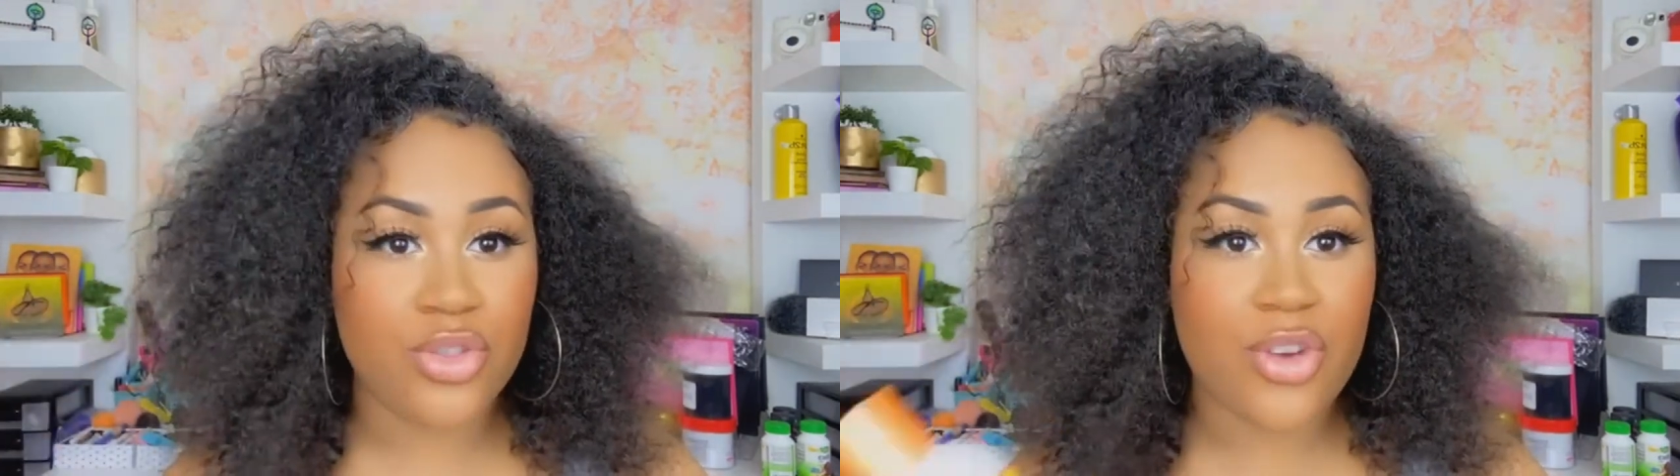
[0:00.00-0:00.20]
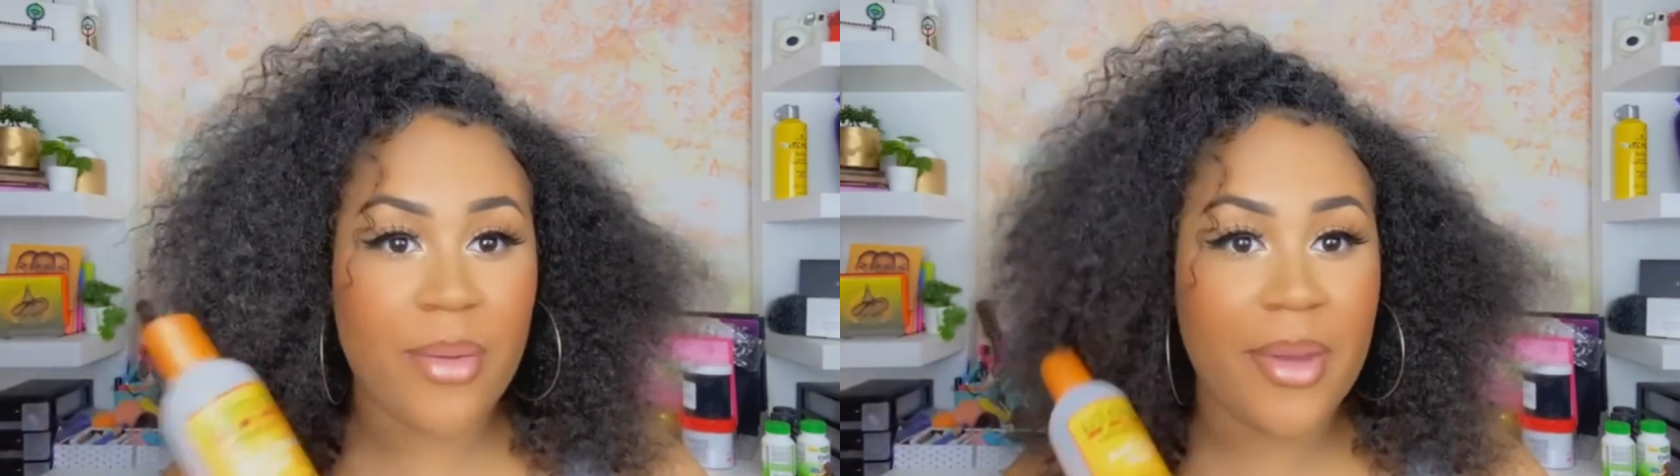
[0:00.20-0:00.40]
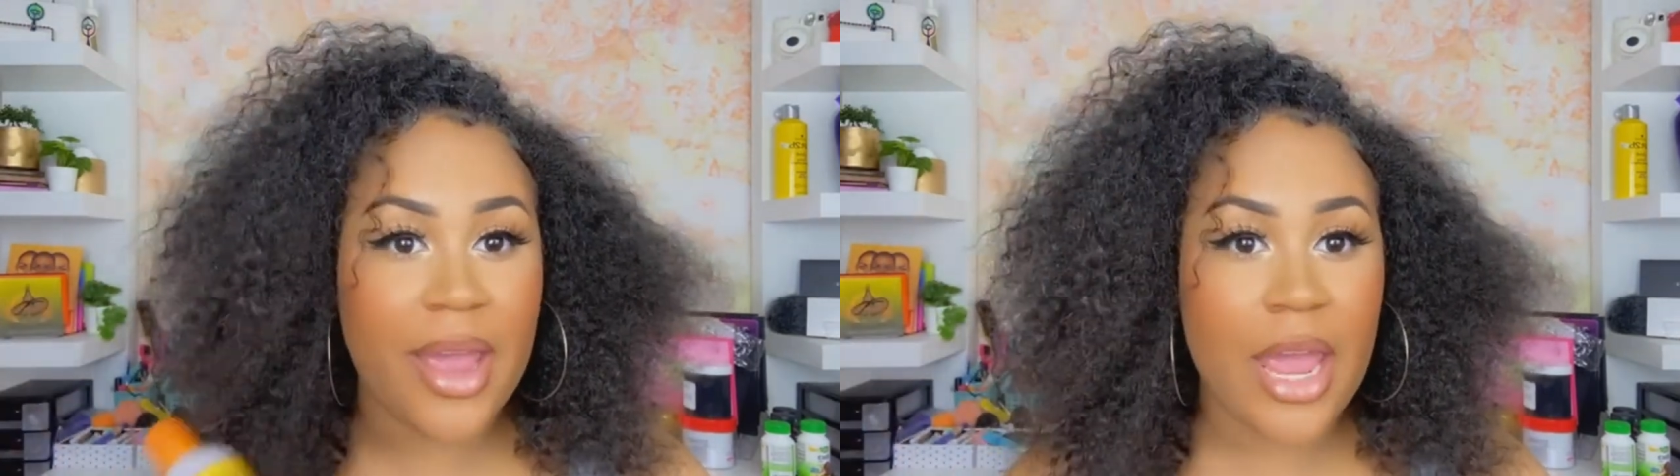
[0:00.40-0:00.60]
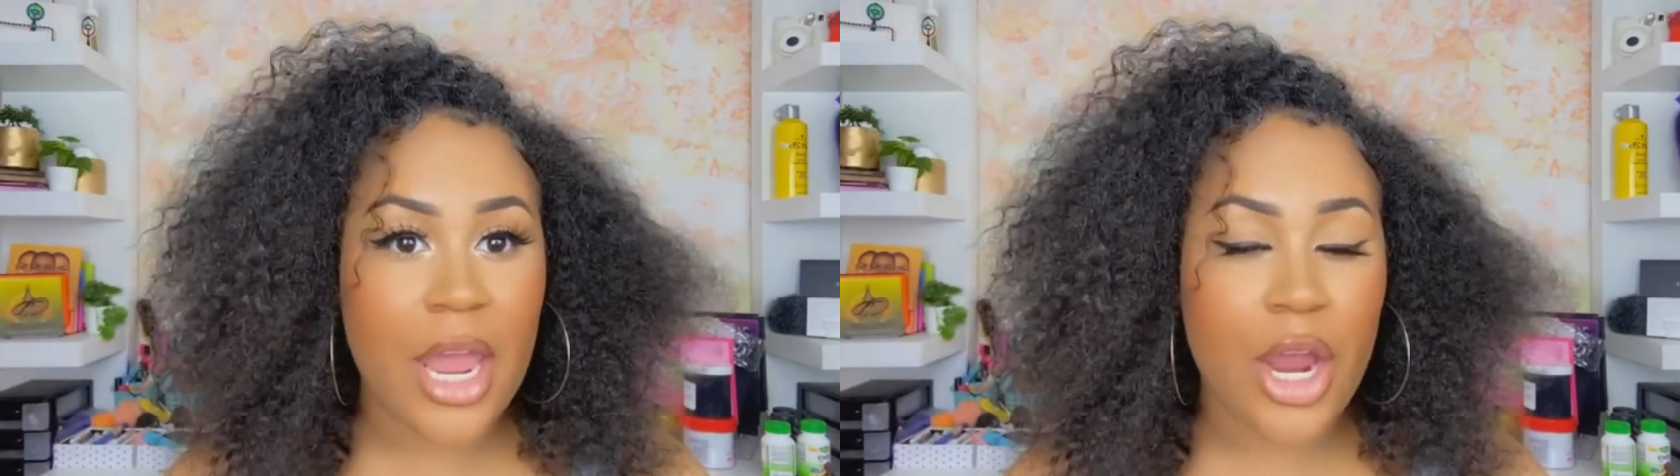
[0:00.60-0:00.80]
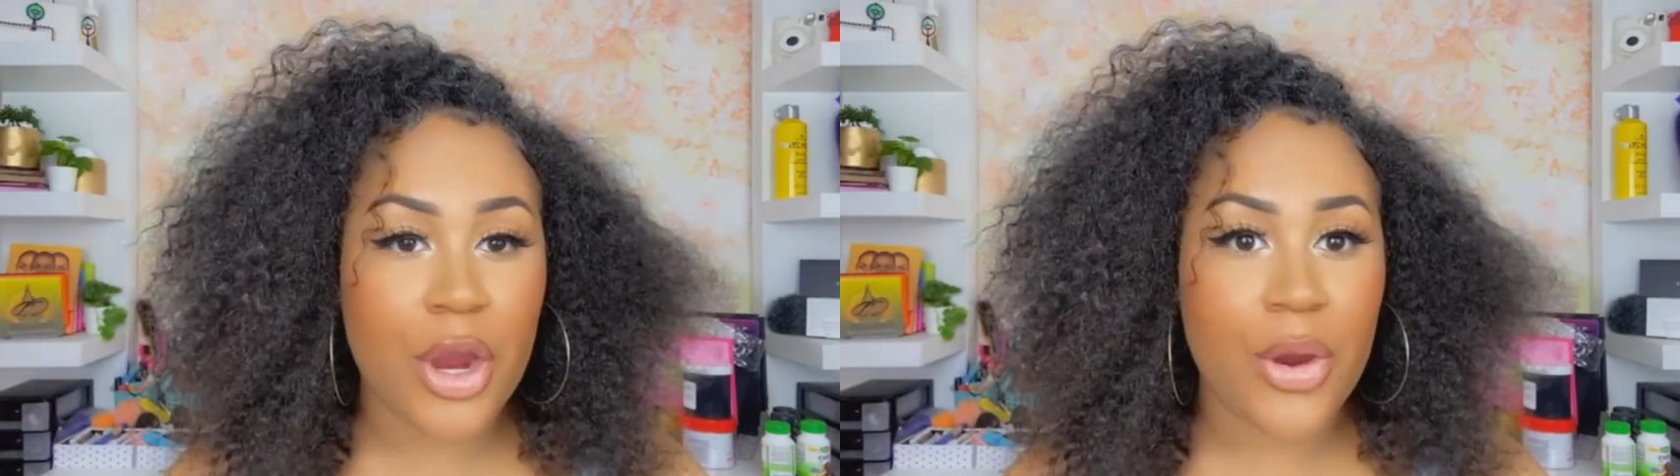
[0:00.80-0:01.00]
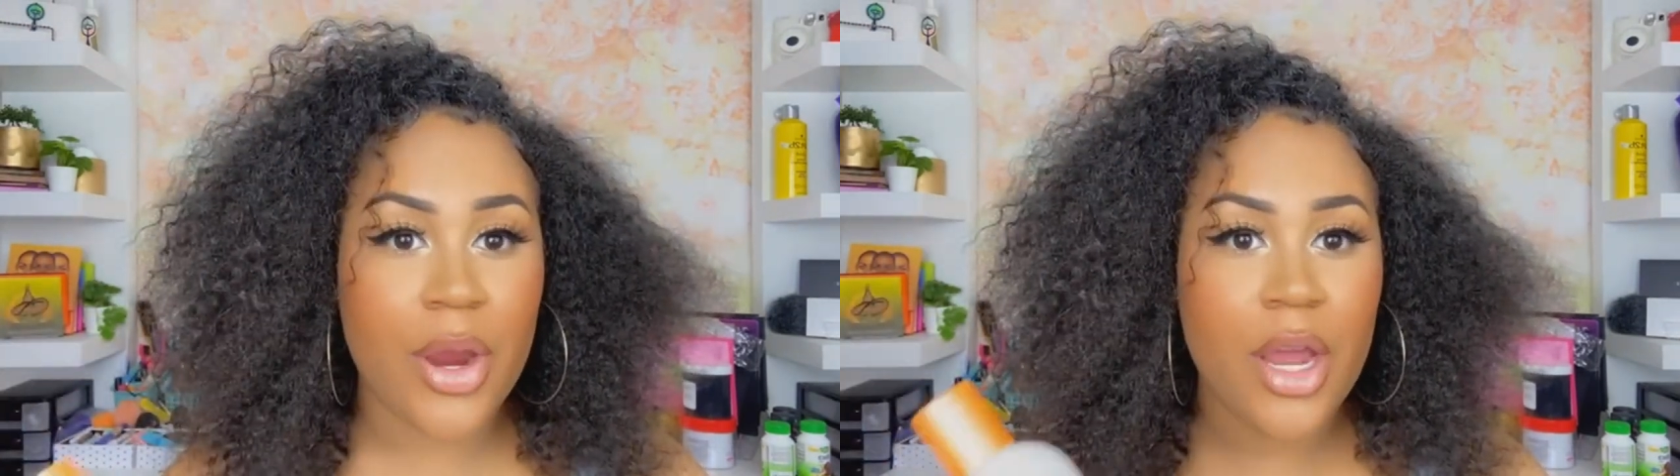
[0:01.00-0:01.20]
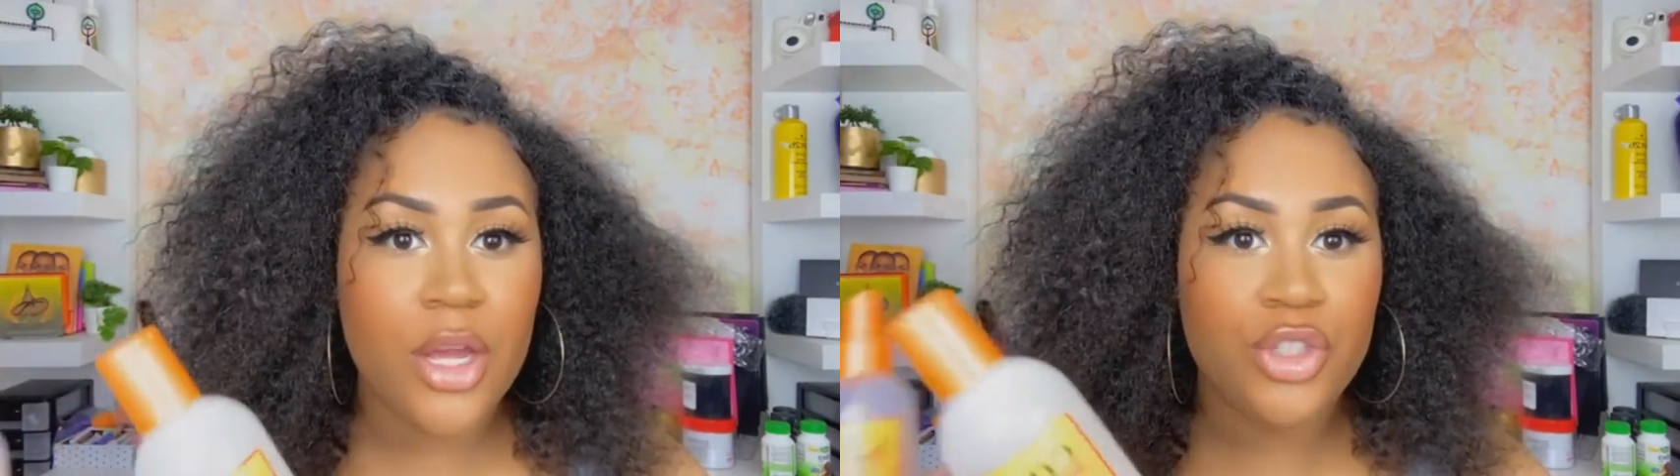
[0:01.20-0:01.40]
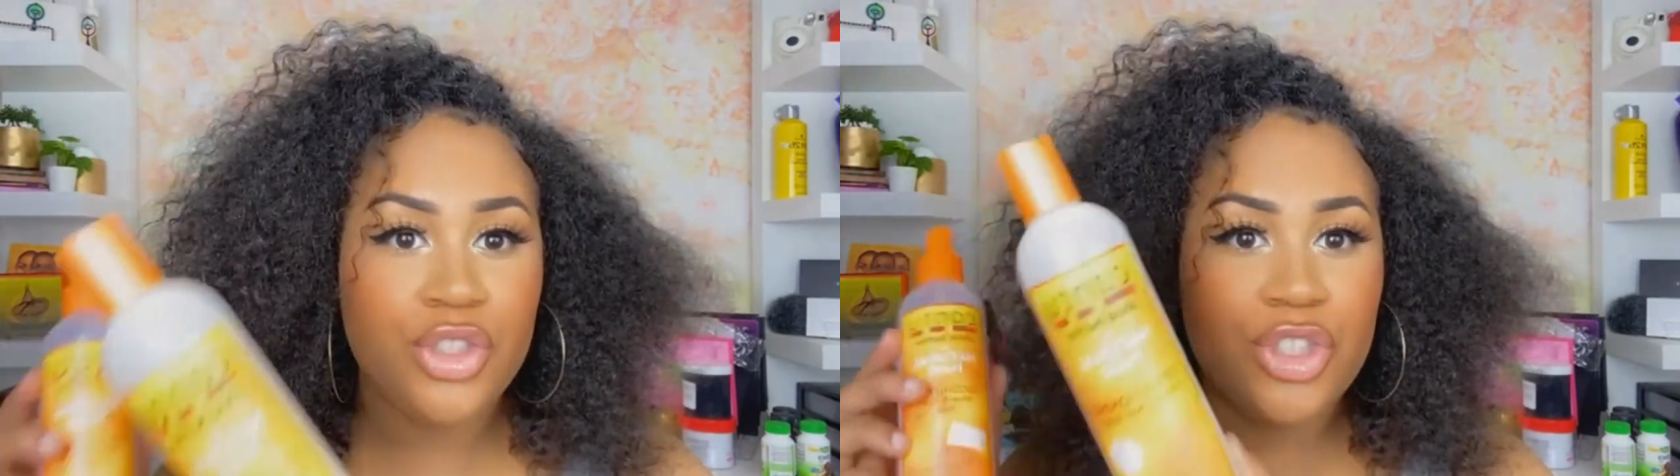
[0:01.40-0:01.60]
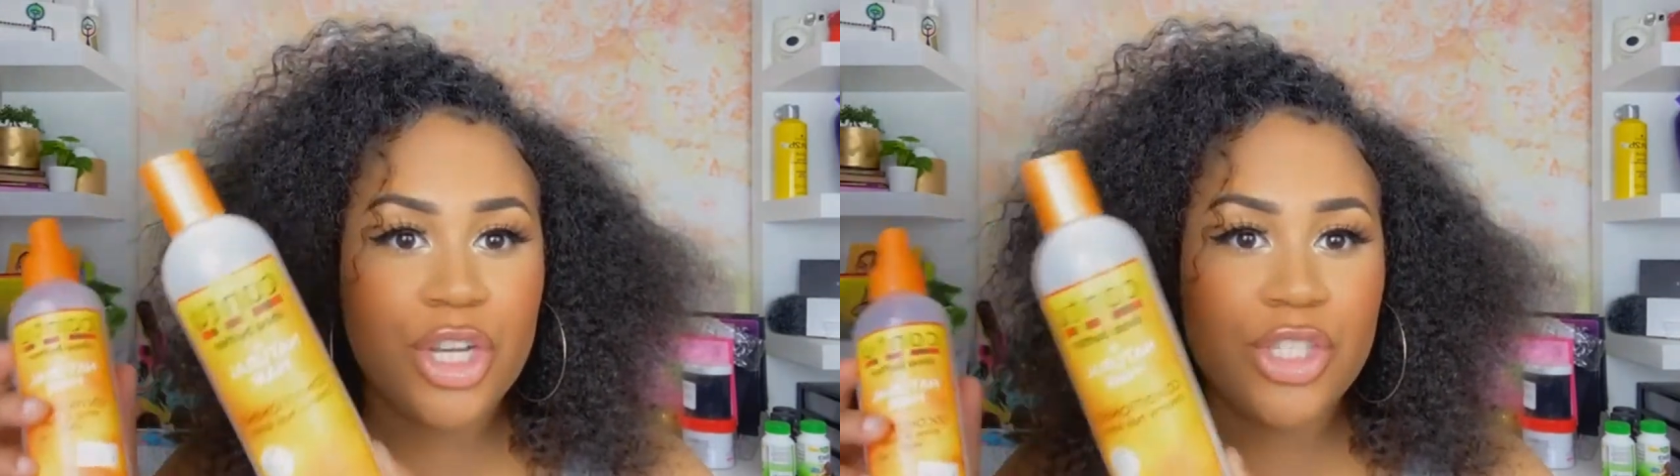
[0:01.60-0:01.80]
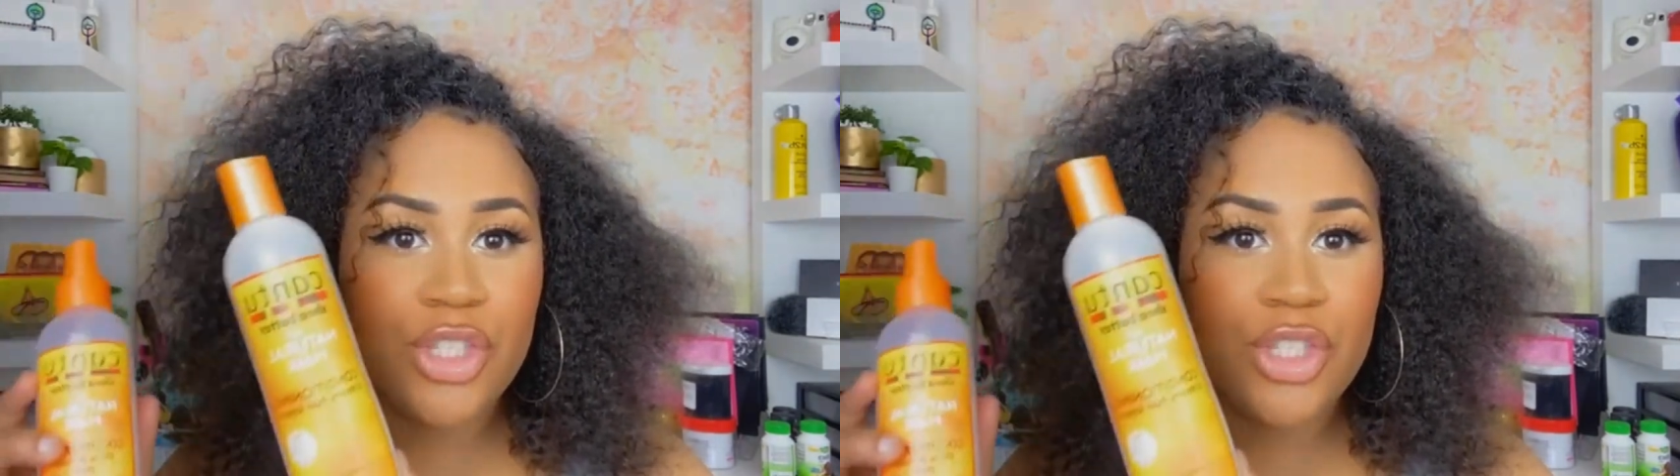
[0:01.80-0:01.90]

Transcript: dry my hair, just